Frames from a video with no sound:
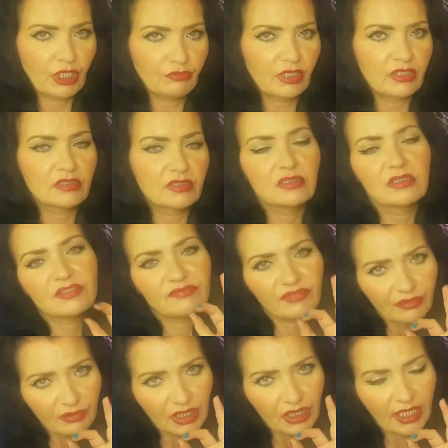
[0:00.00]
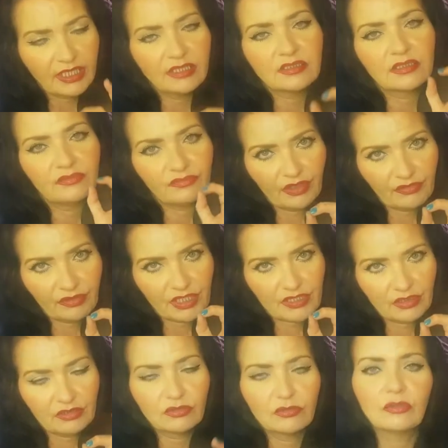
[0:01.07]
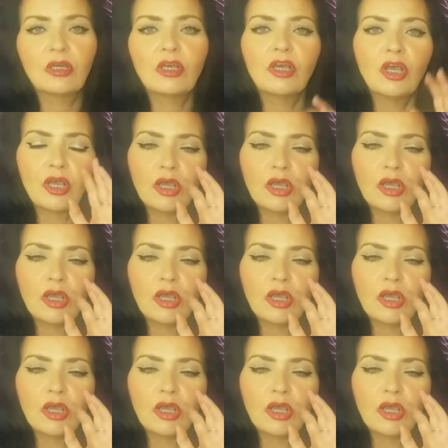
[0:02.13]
fragrance. It's very light and very subtle